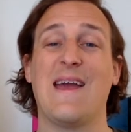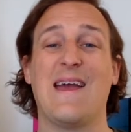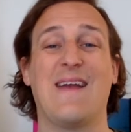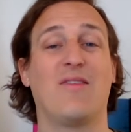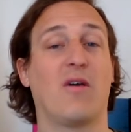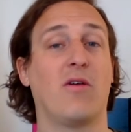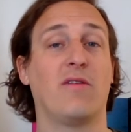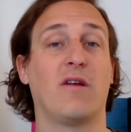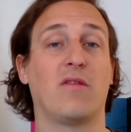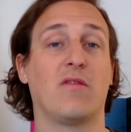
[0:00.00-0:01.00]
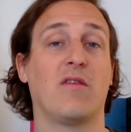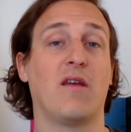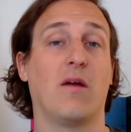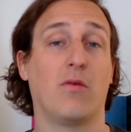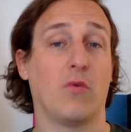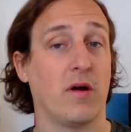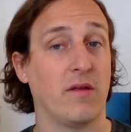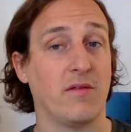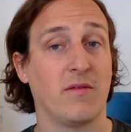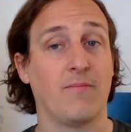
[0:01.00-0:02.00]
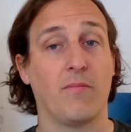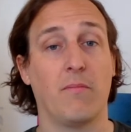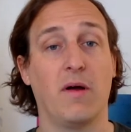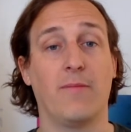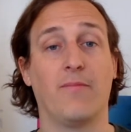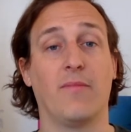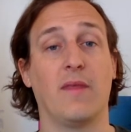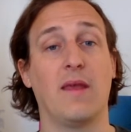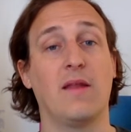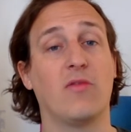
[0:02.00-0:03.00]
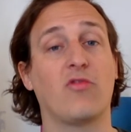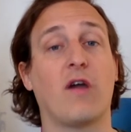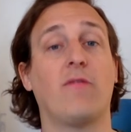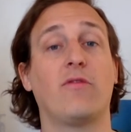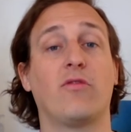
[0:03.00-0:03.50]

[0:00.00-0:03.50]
it's hard not to say otherwise. But in his travels